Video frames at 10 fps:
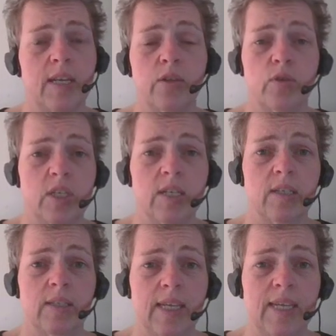that you
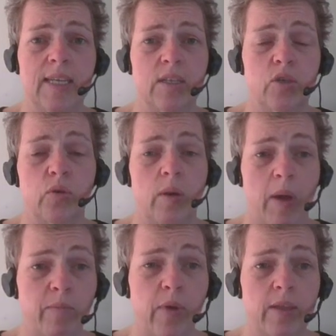still need to come
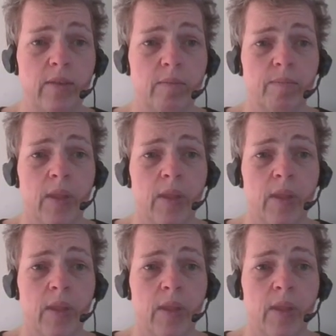up with,